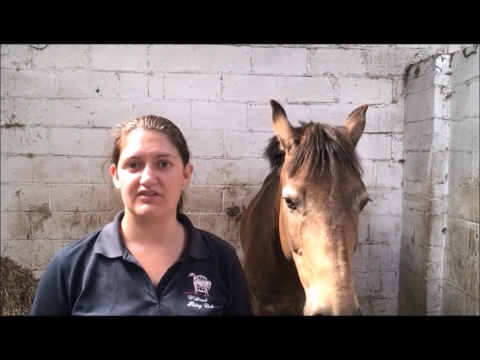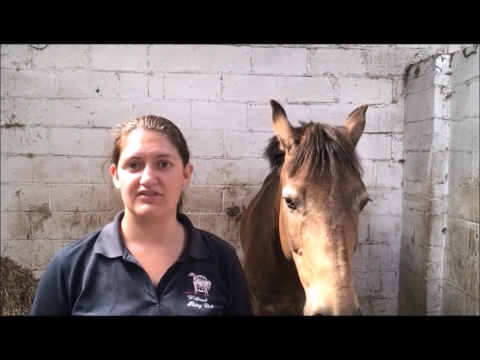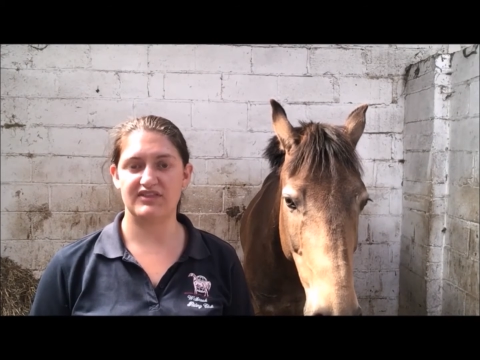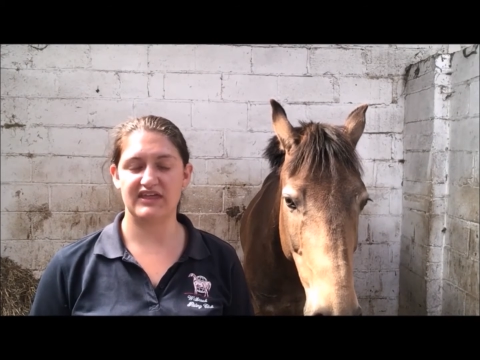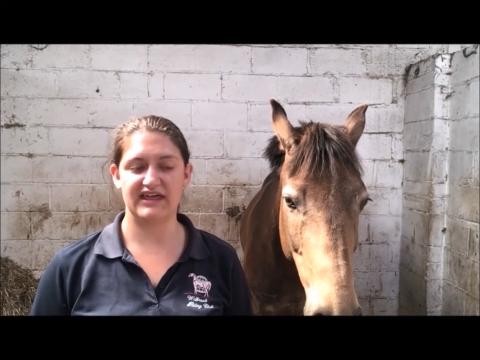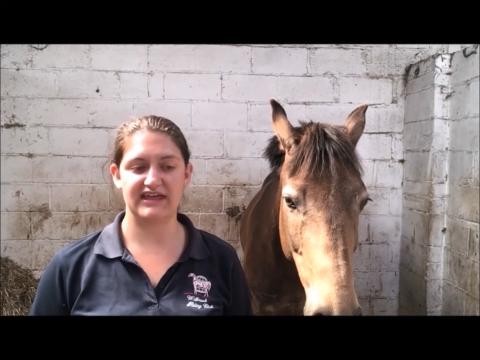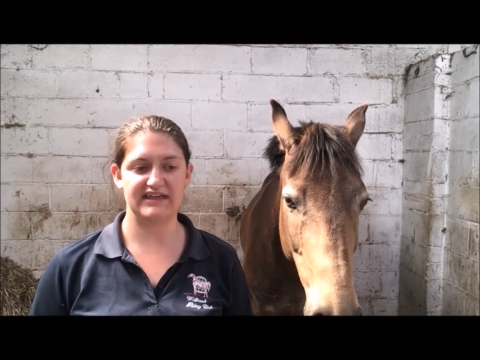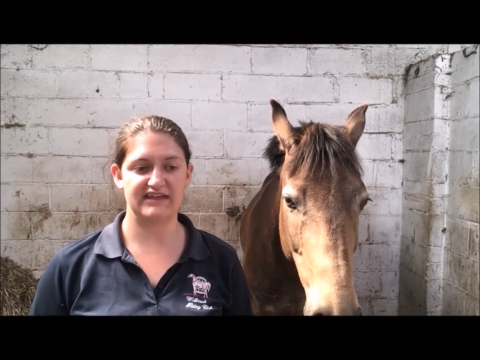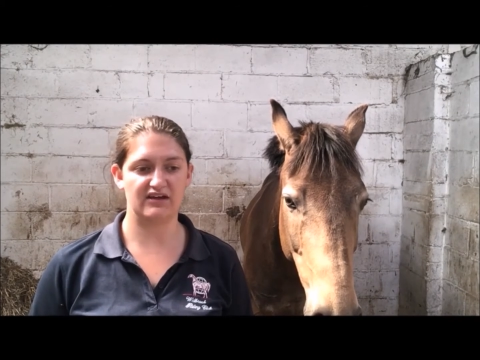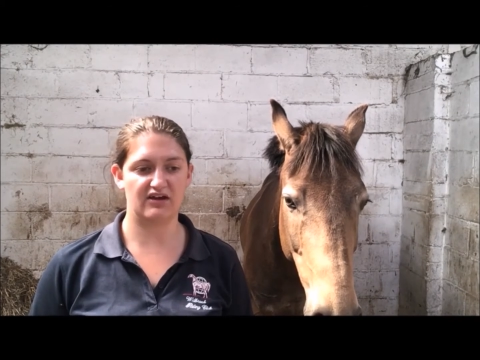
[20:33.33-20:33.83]

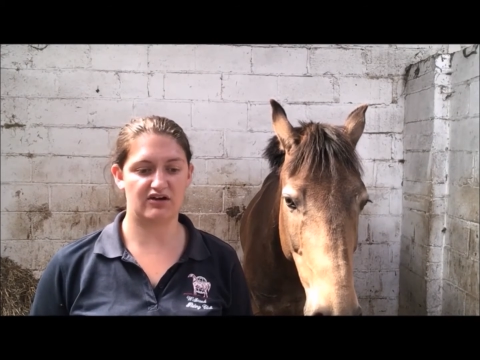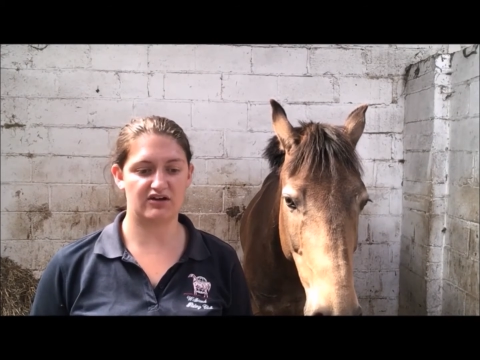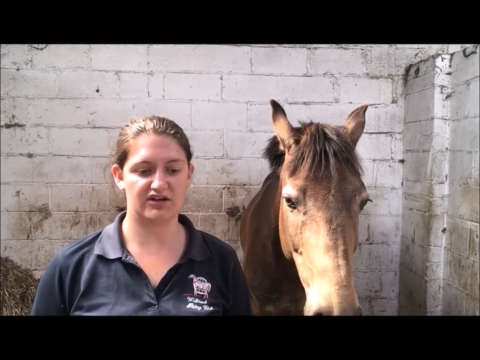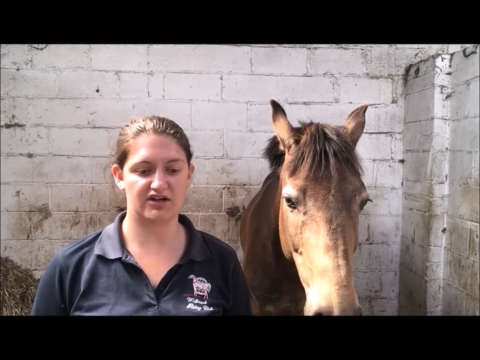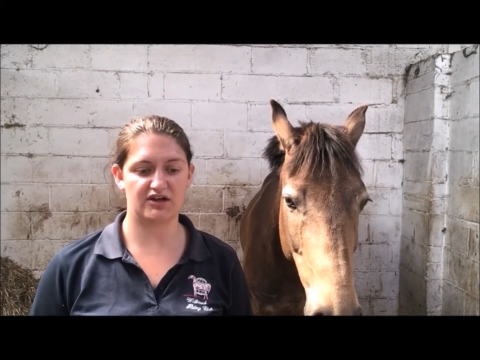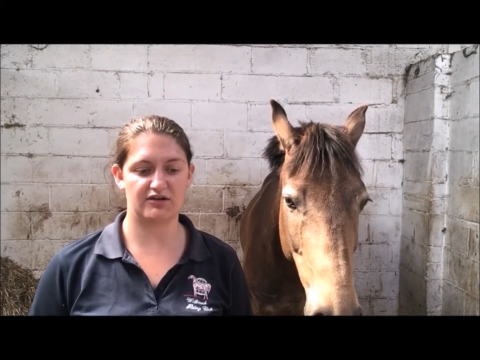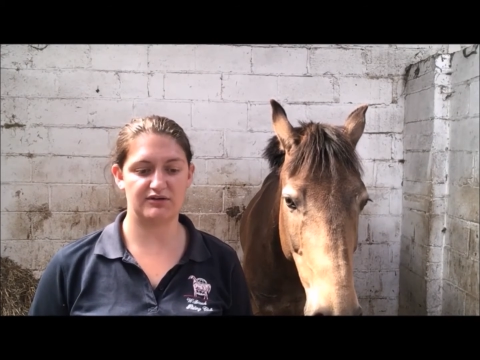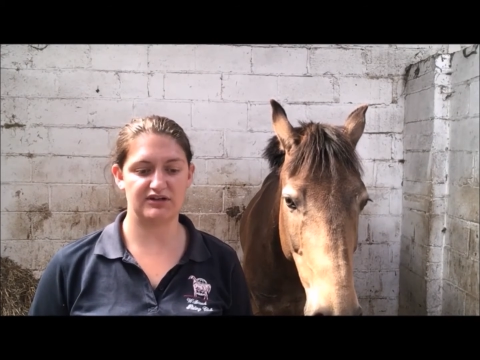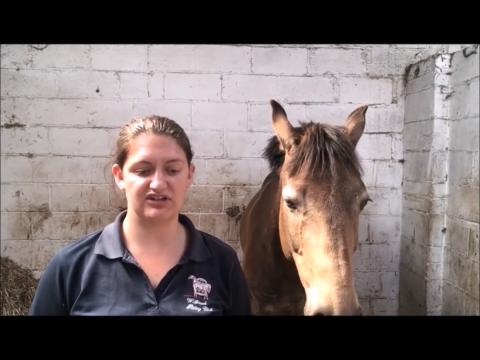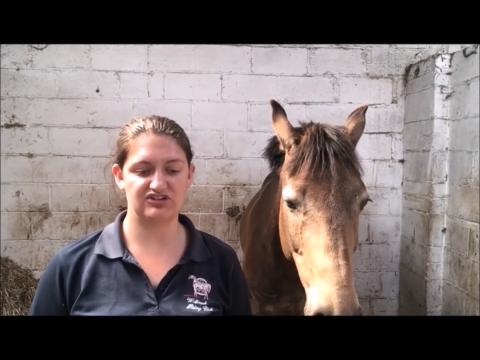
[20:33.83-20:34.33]
They are
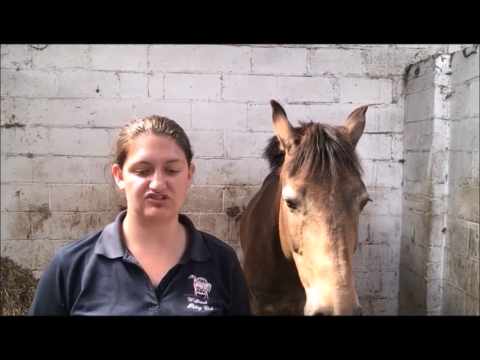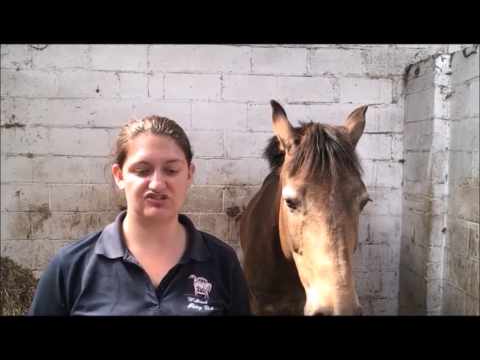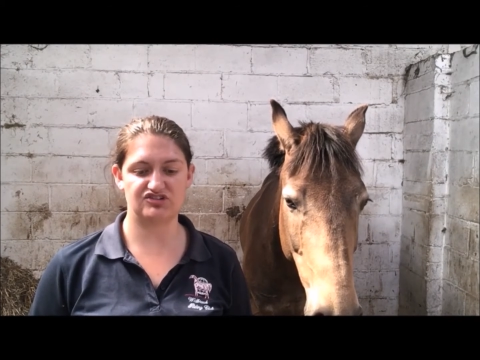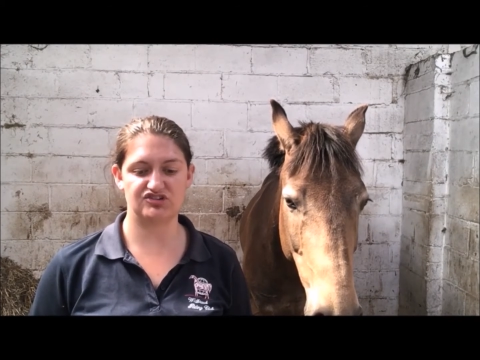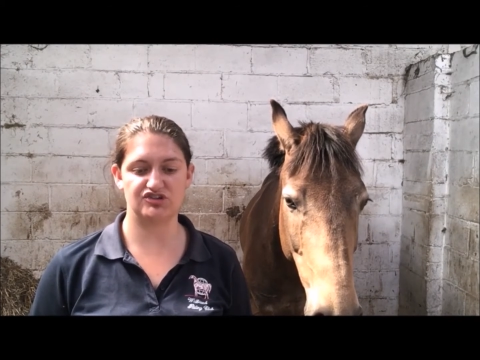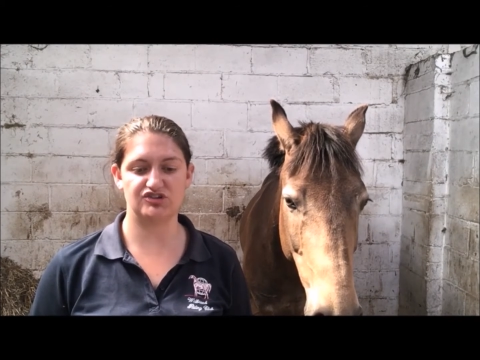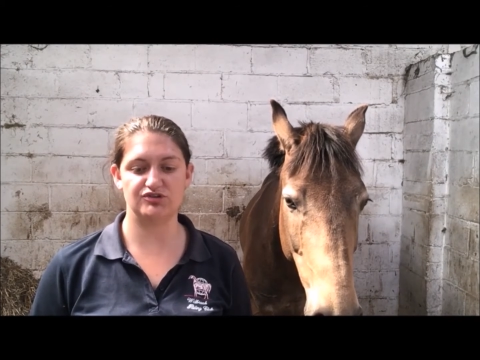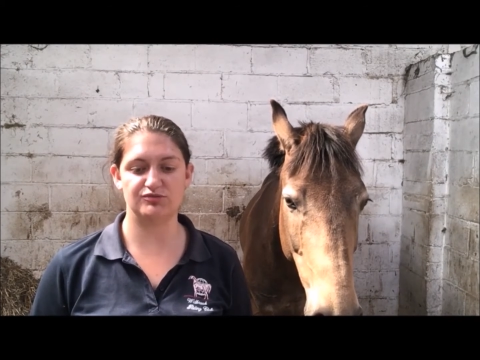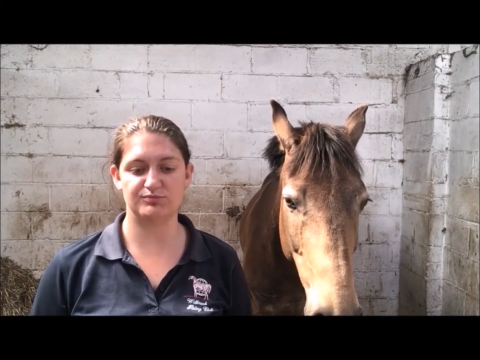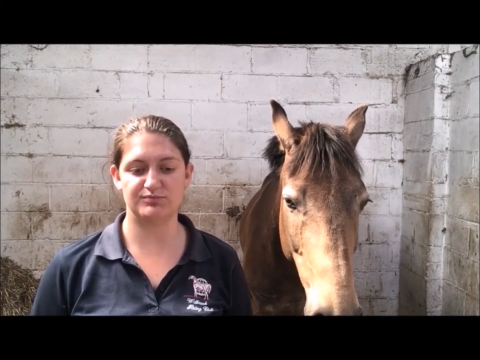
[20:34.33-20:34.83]
going
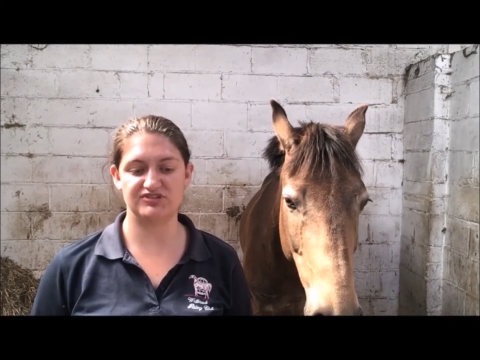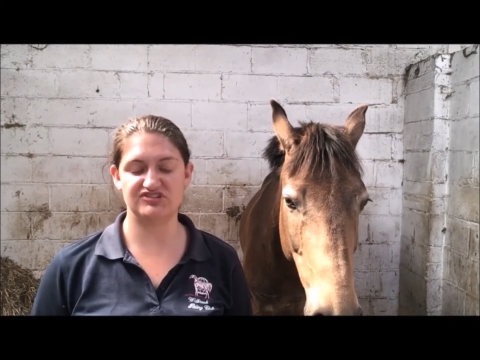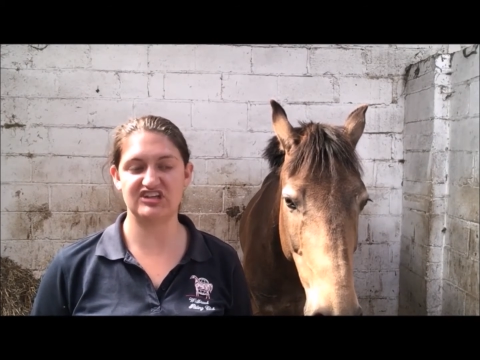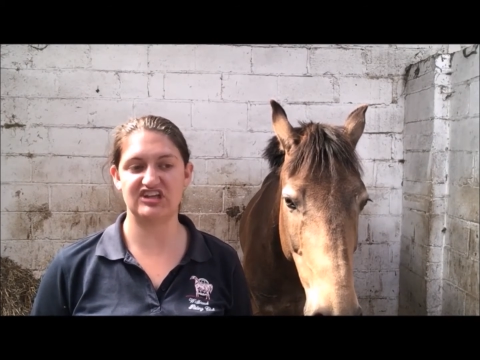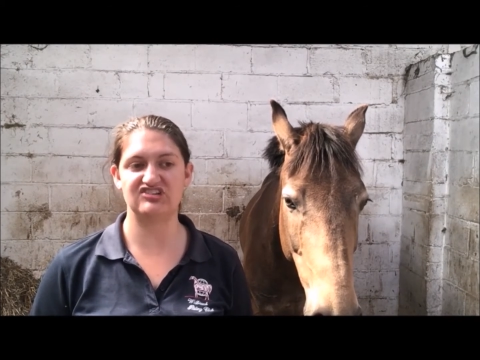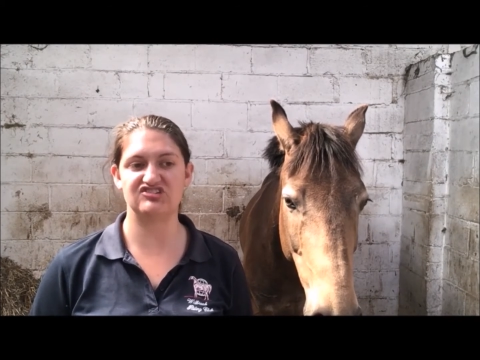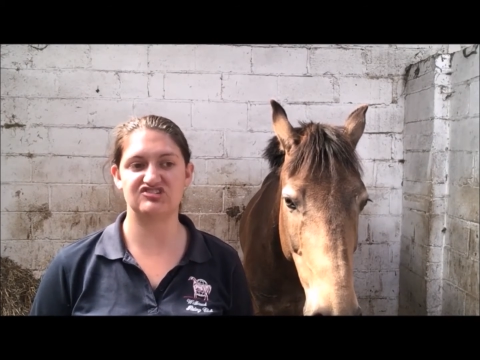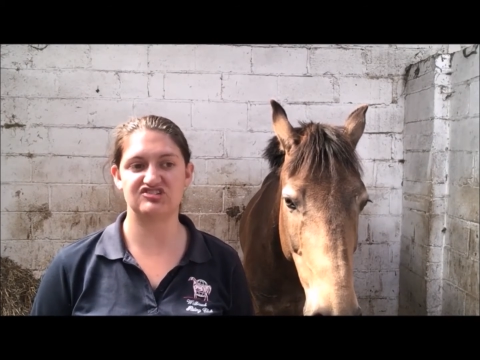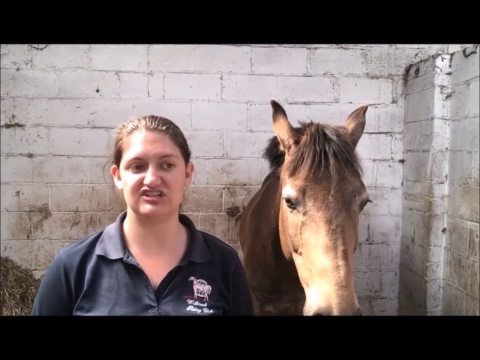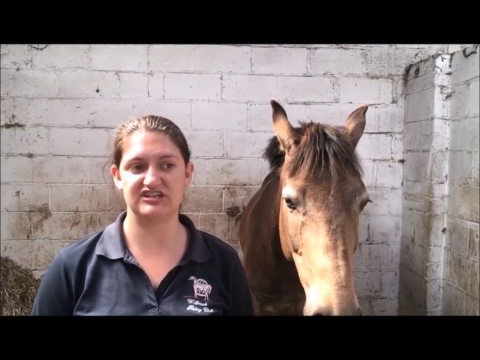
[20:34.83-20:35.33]
to
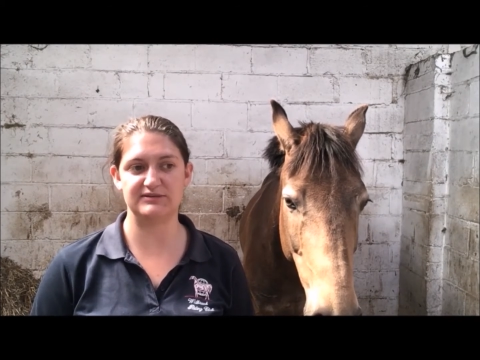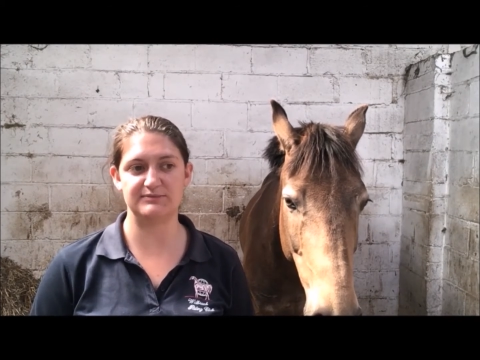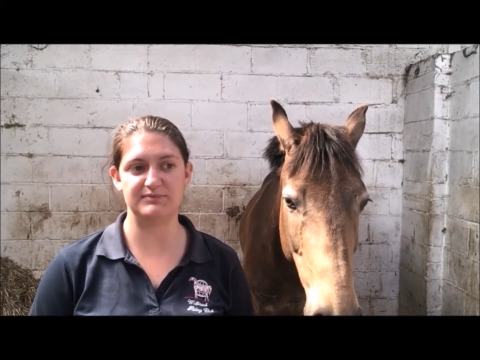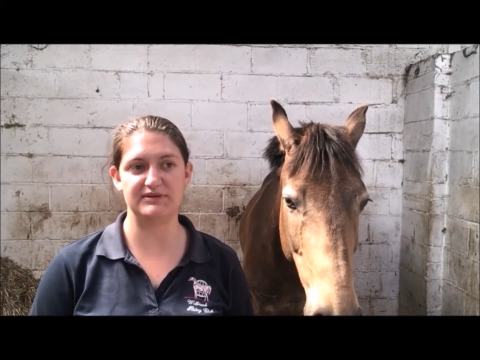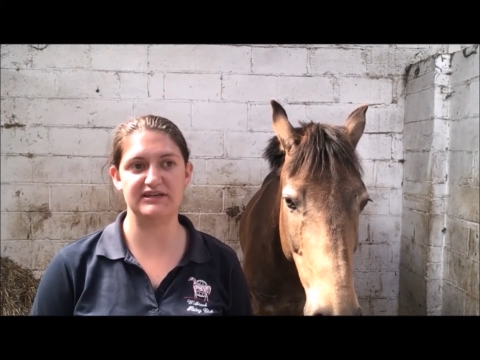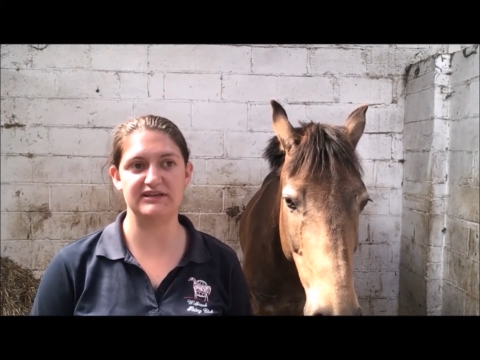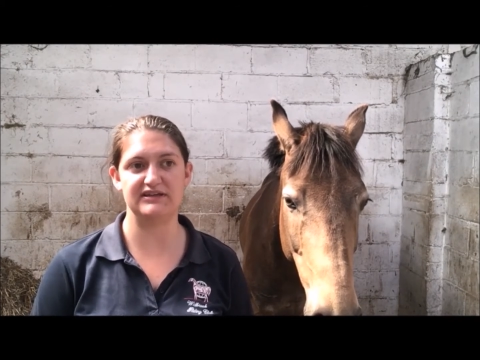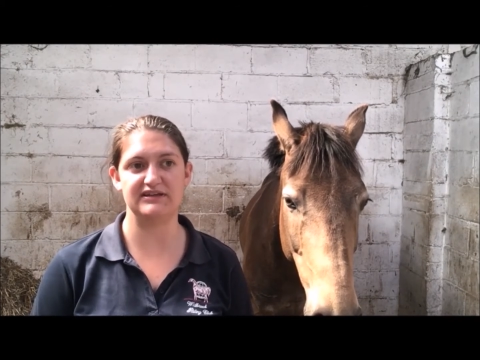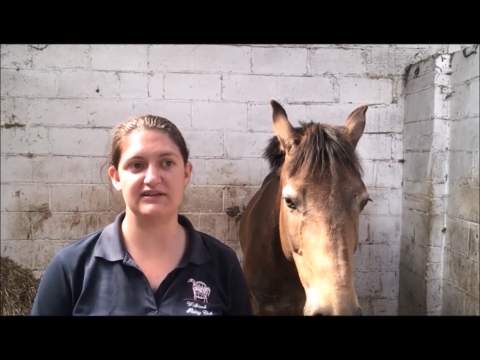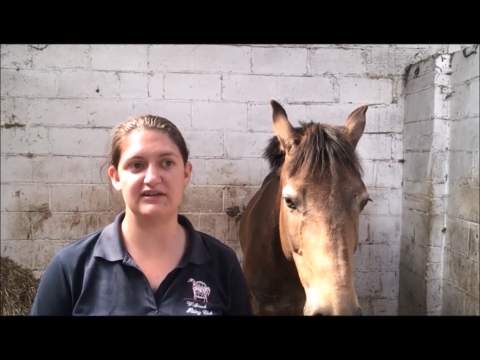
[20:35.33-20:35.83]

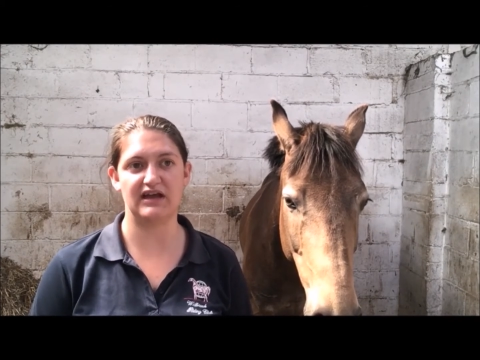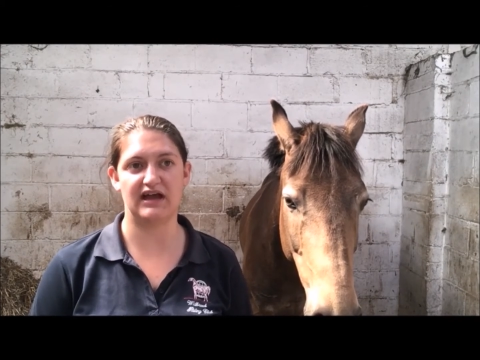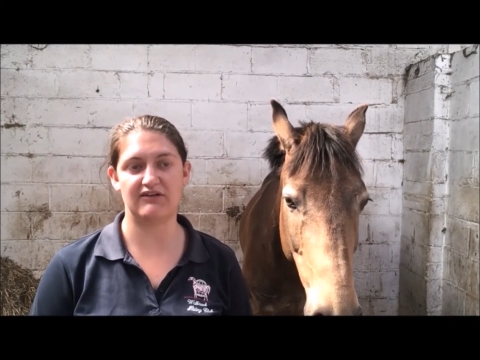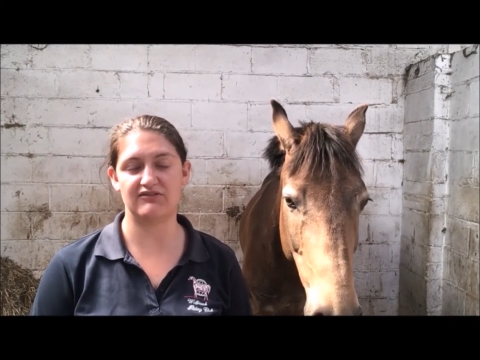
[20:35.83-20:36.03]
potentially